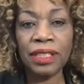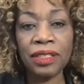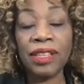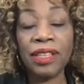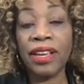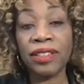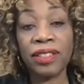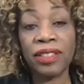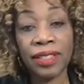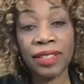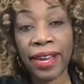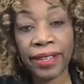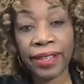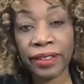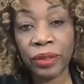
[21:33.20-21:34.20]
Yes, and that's
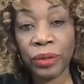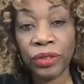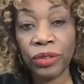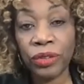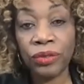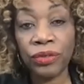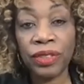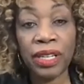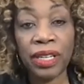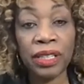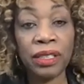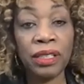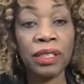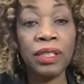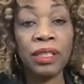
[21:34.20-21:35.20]
exactly what you've
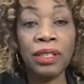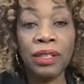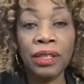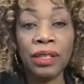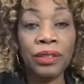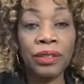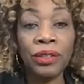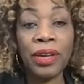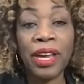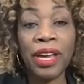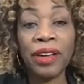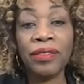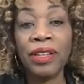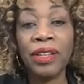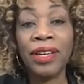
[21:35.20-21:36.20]
done. You
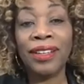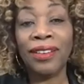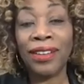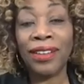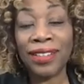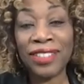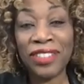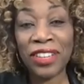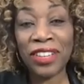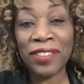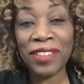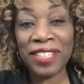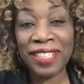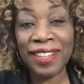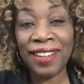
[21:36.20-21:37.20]
have
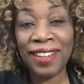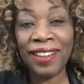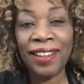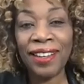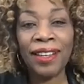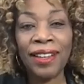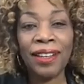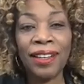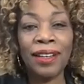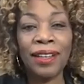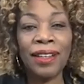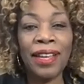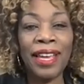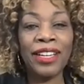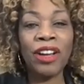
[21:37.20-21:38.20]
longevity
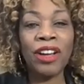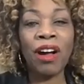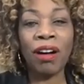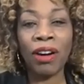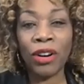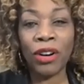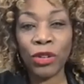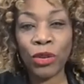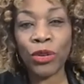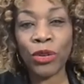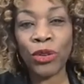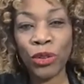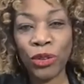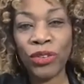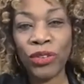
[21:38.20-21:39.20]
and
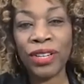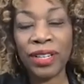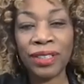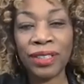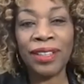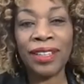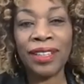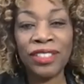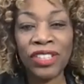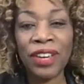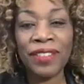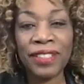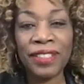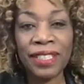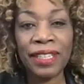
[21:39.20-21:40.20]
hard-earned
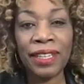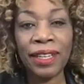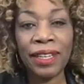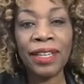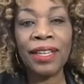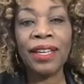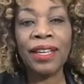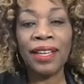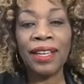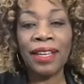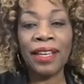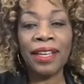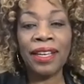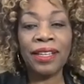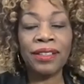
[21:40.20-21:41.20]
longevity,
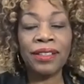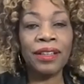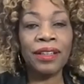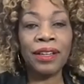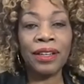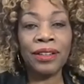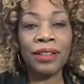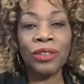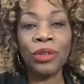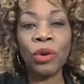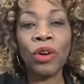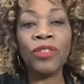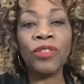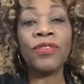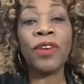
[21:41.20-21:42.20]
and
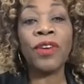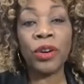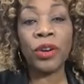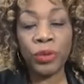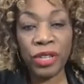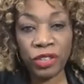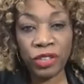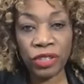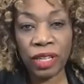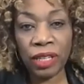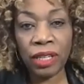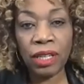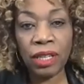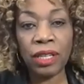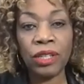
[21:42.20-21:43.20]
you are
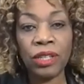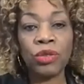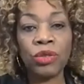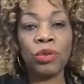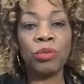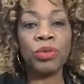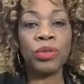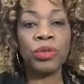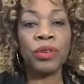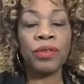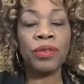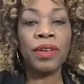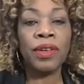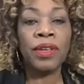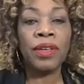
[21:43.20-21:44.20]
far-reaching in terms
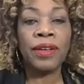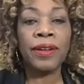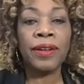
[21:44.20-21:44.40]
of